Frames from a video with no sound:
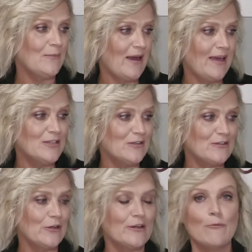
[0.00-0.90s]
and to
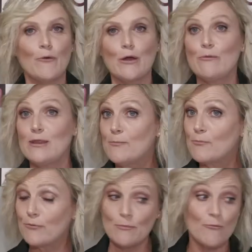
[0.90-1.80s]
certainly work with the
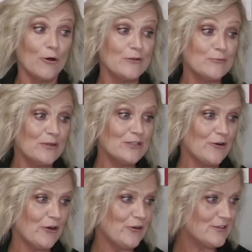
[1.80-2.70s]
Primrose
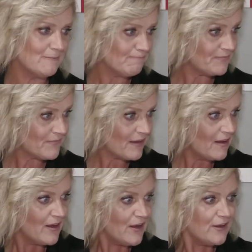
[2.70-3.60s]
windows.
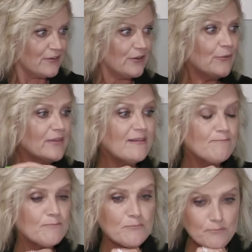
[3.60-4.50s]
So you know what,
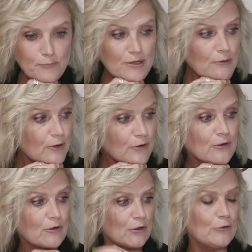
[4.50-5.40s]
that pretty well
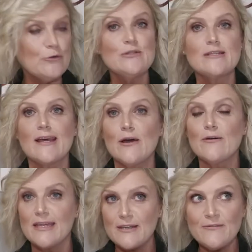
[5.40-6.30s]
concludes
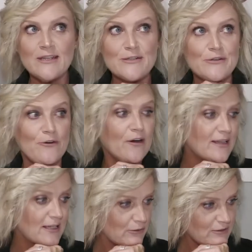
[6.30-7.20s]
our evening tonight.
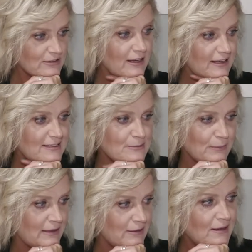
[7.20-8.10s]
It looks like it's been